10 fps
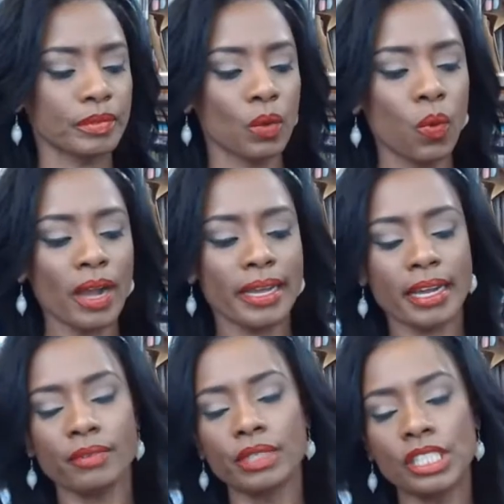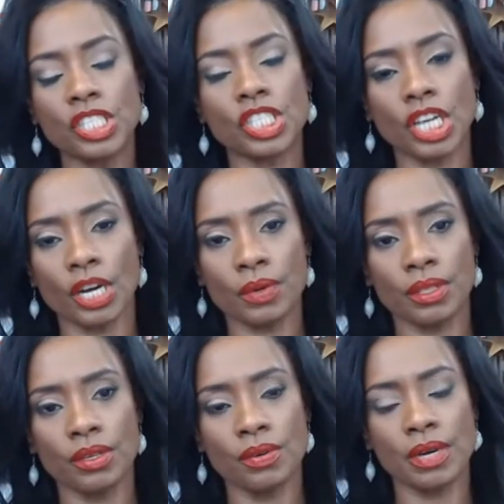what can I really share
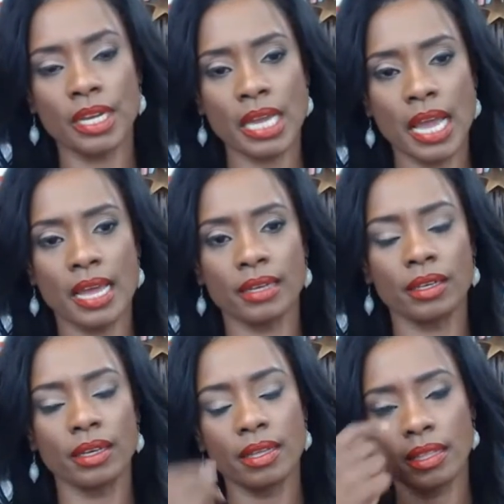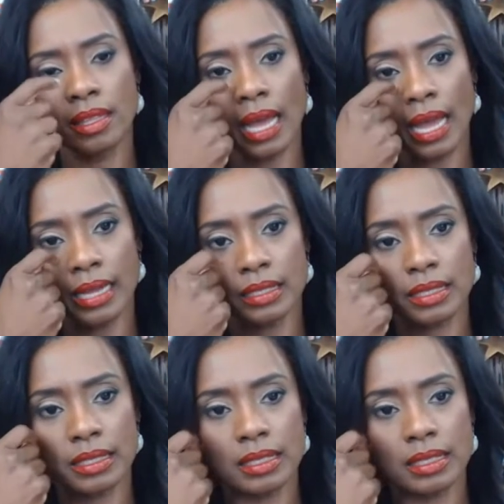with you again that